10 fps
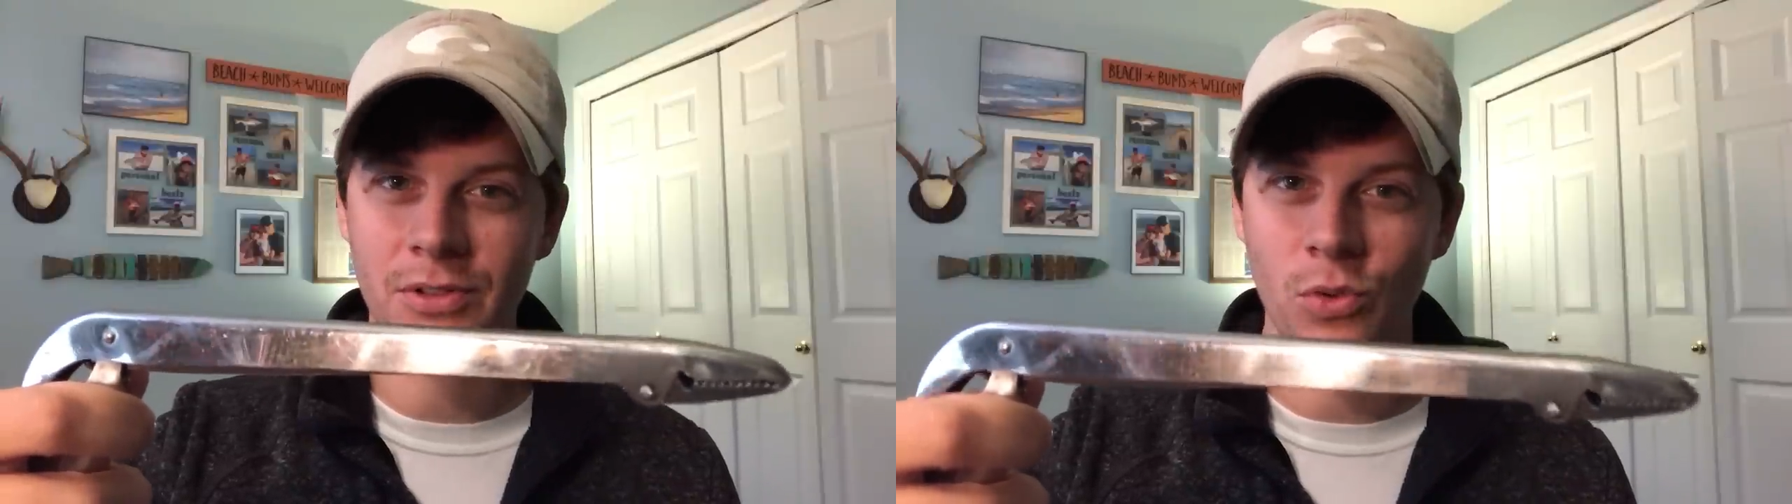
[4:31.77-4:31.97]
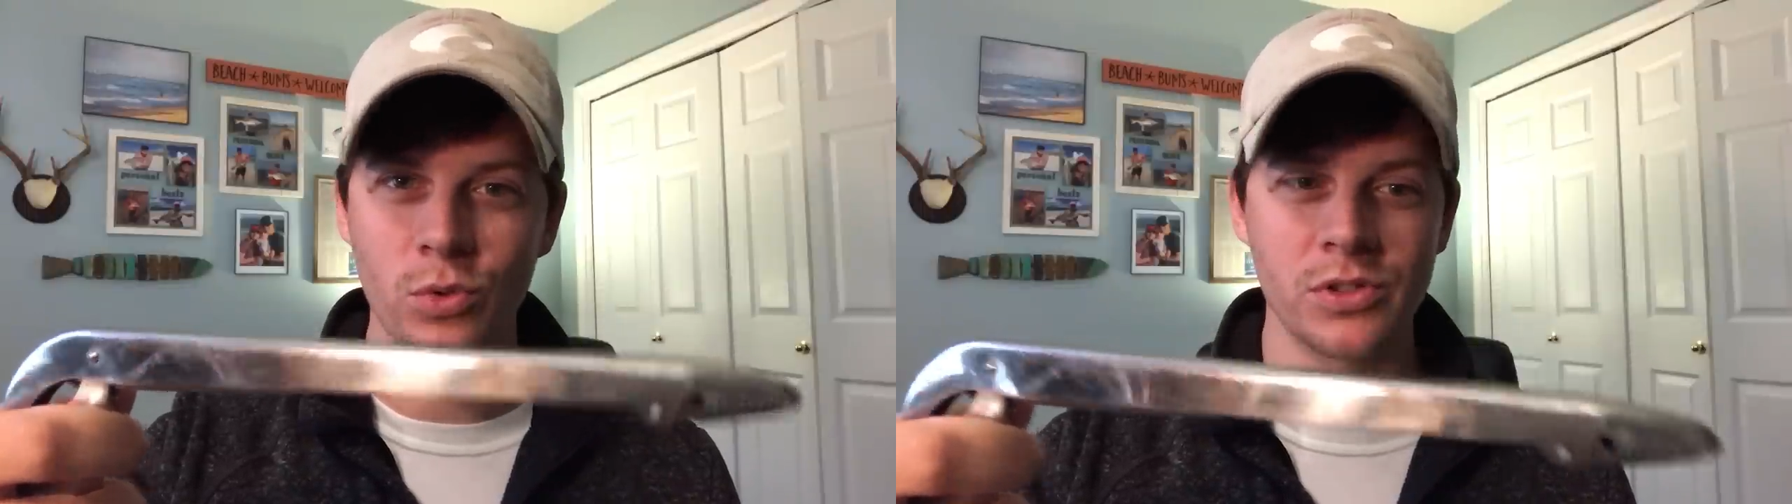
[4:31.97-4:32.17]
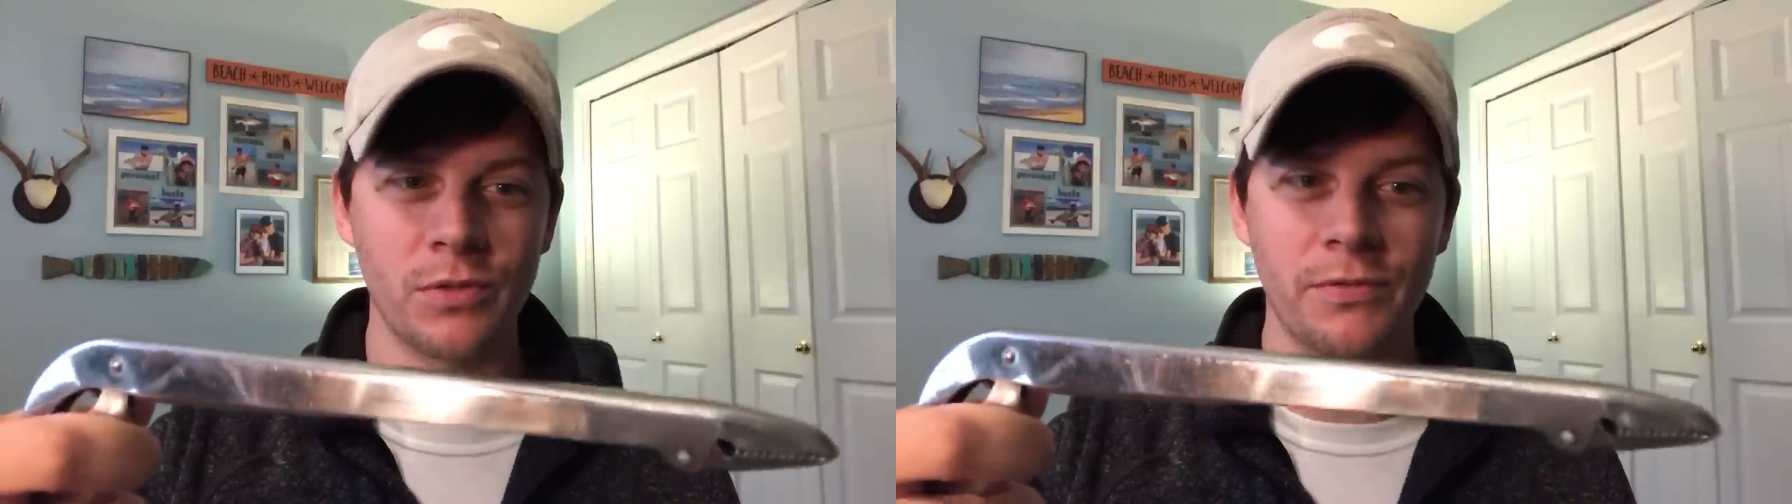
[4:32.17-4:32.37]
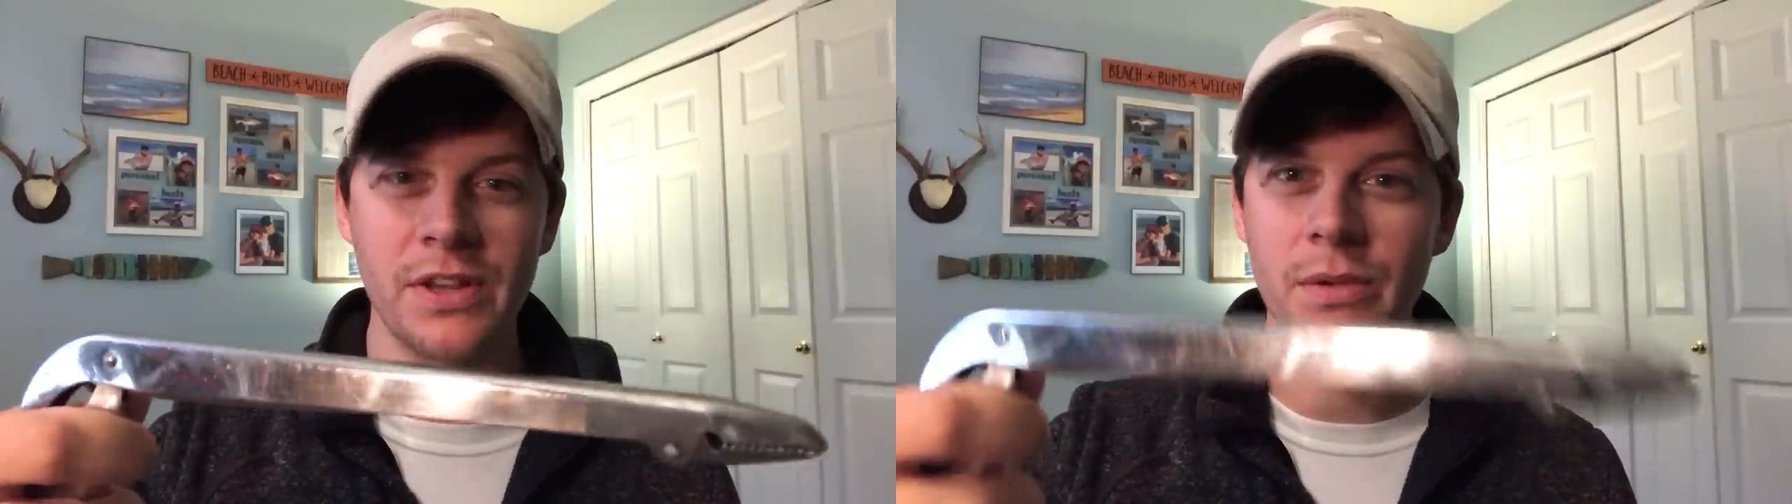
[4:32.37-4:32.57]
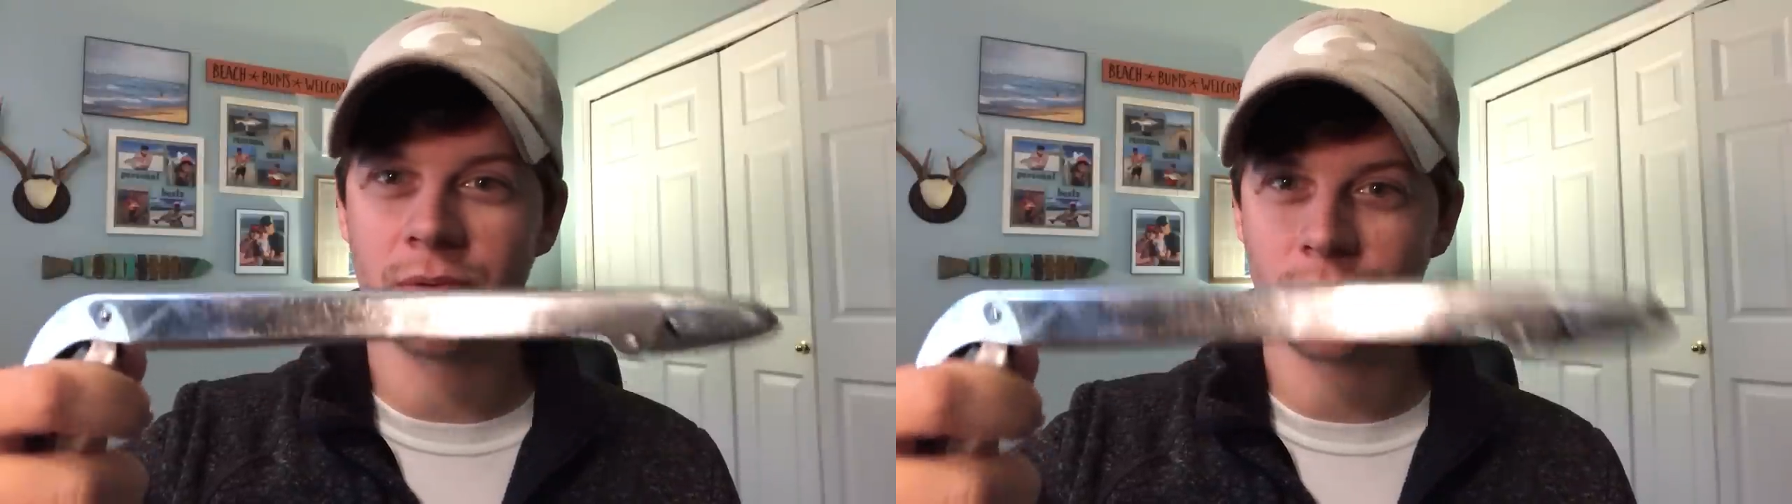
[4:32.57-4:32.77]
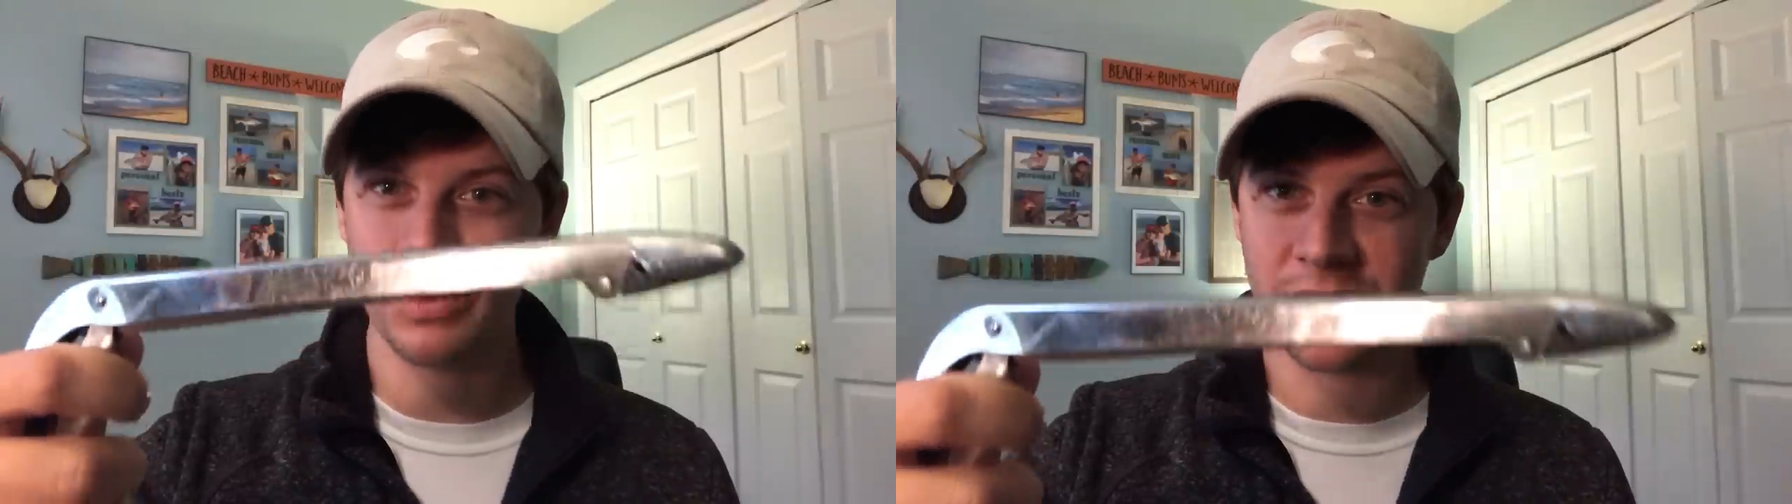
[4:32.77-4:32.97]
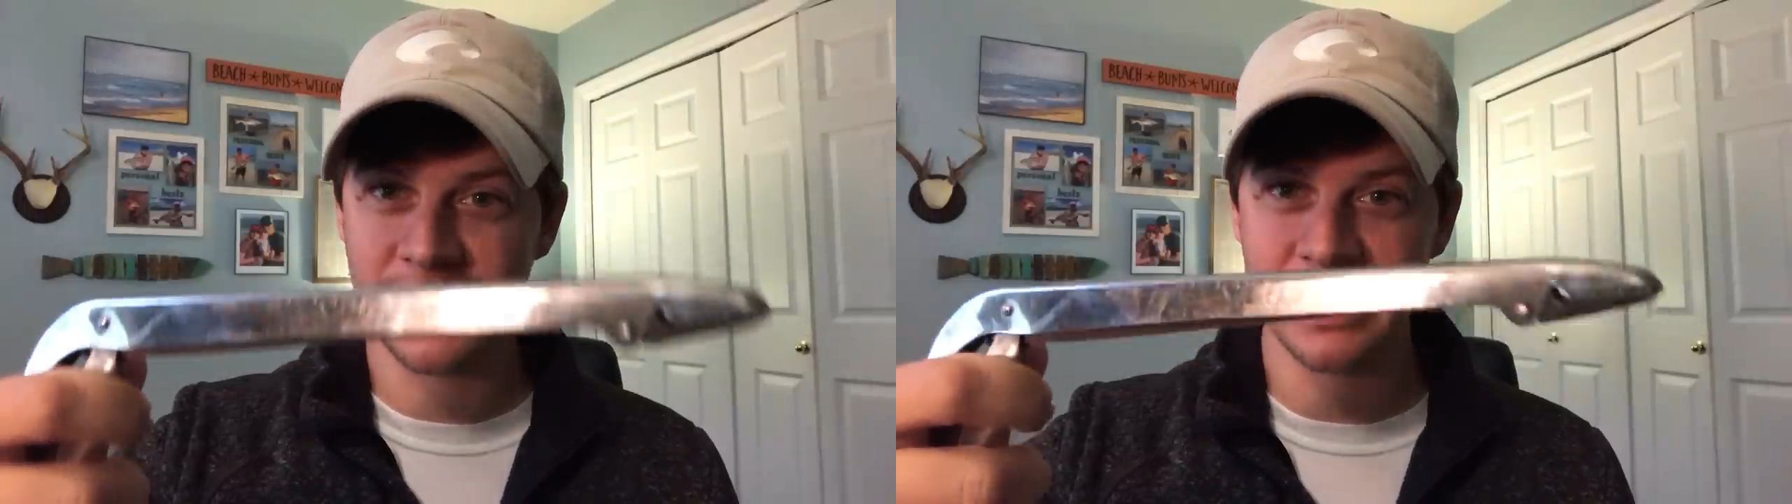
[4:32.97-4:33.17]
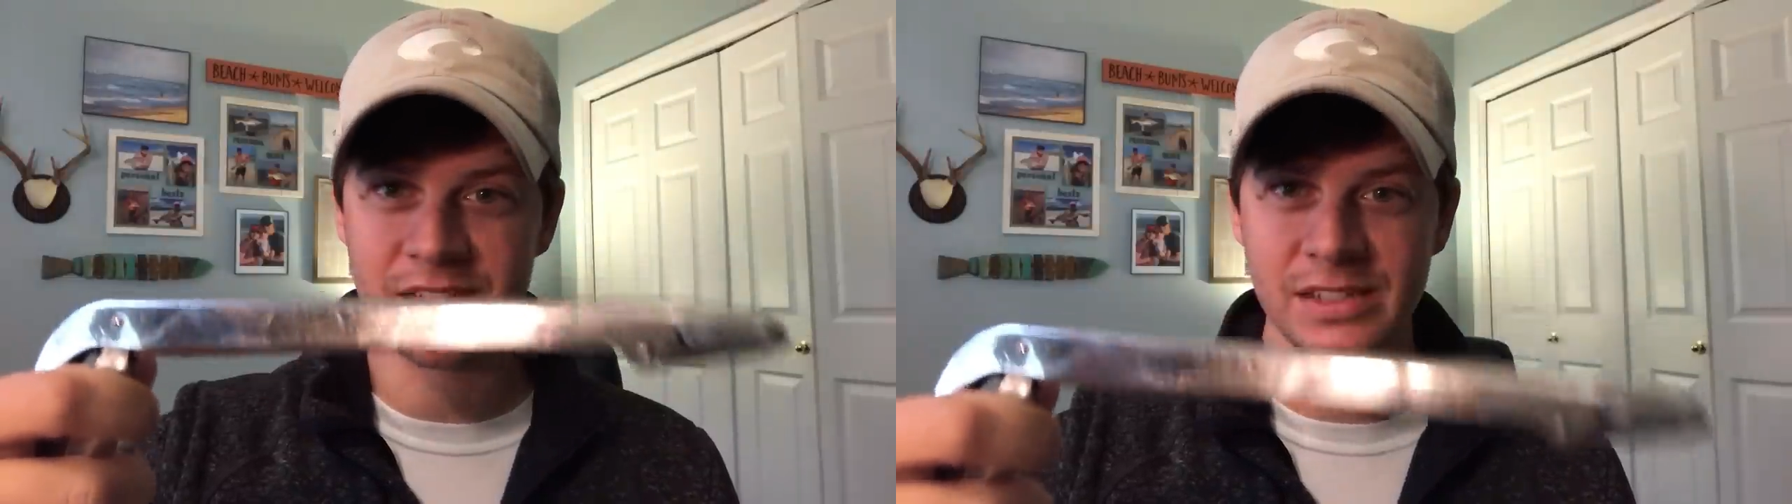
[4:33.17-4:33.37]
dorsal fin with
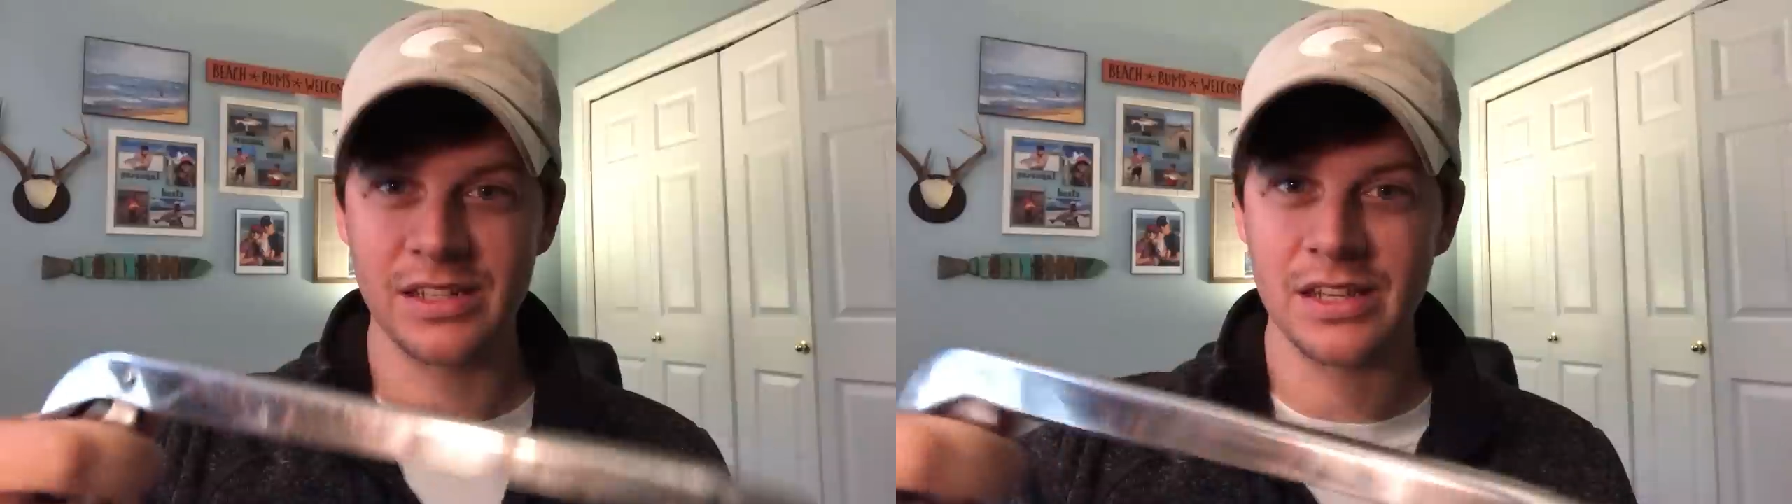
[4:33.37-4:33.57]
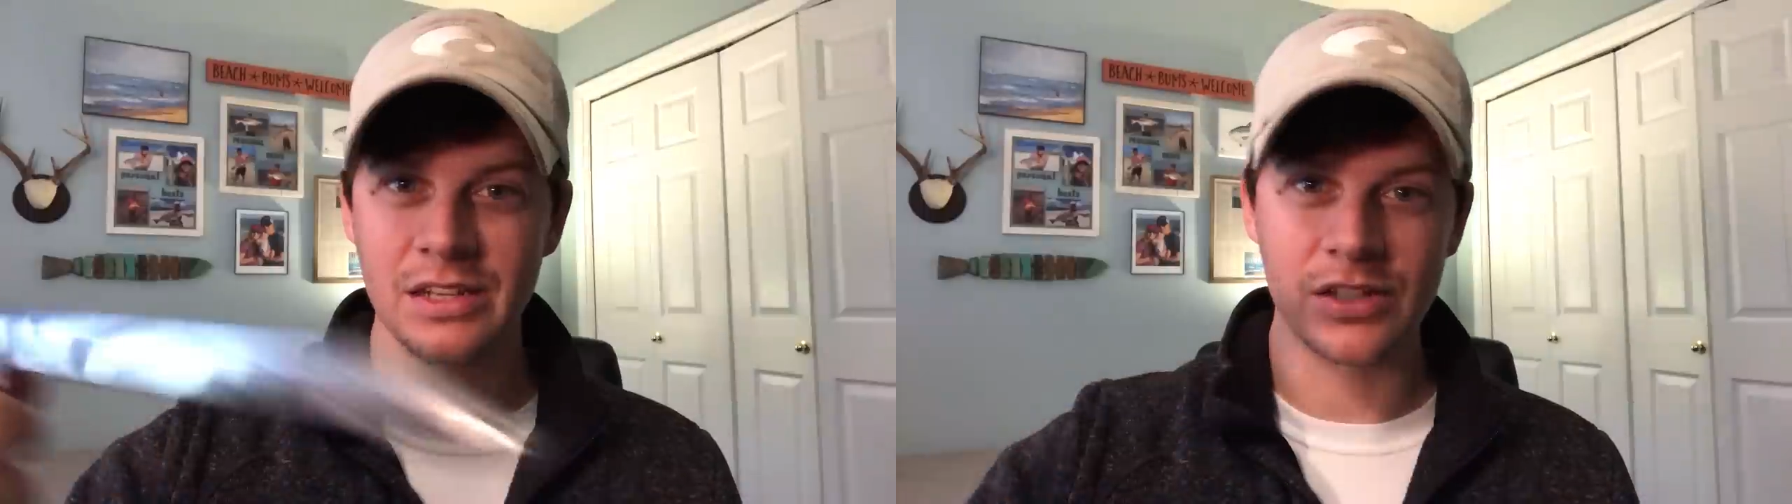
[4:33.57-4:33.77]
this and then